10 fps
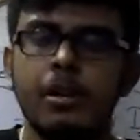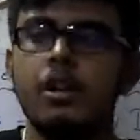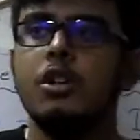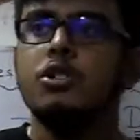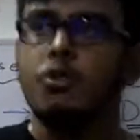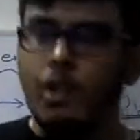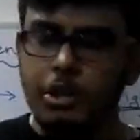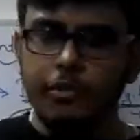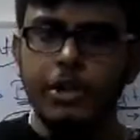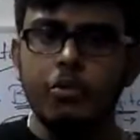So what do we
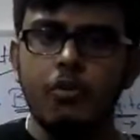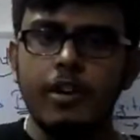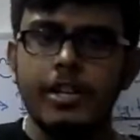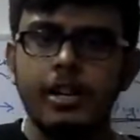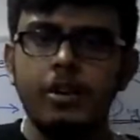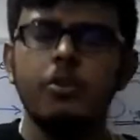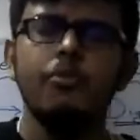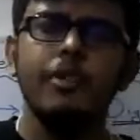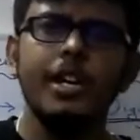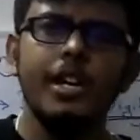do over here?
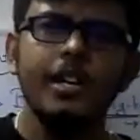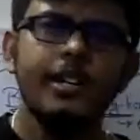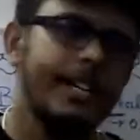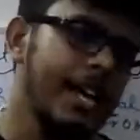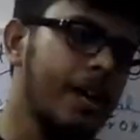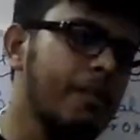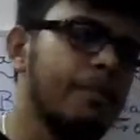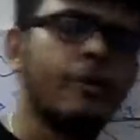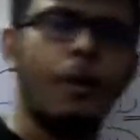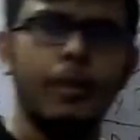We take up a
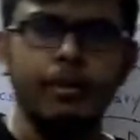problem.